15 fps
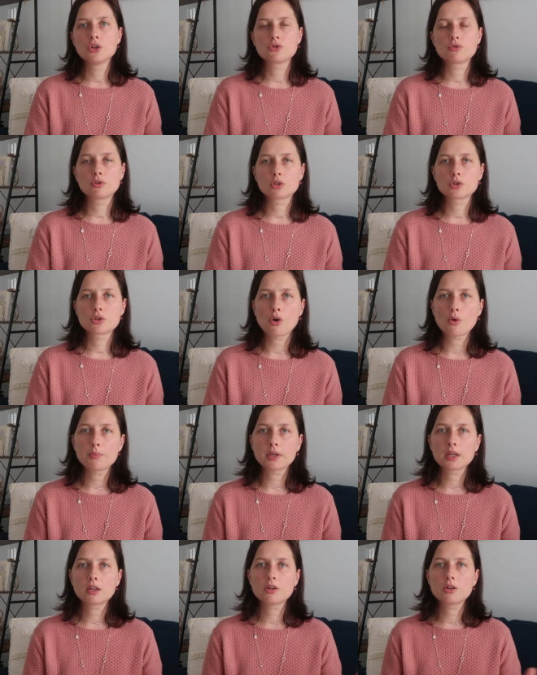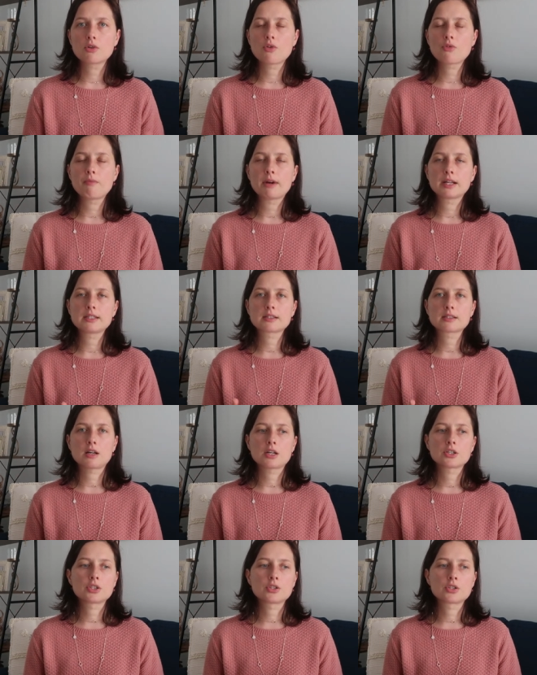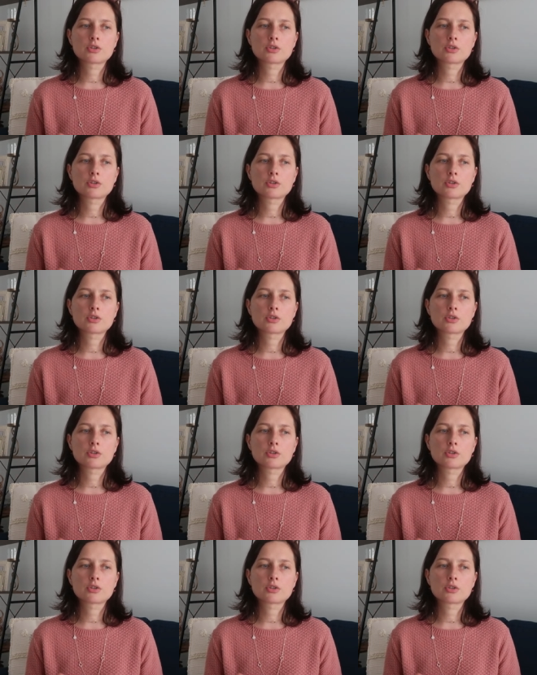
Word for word: to the topic, you know, of my discussion.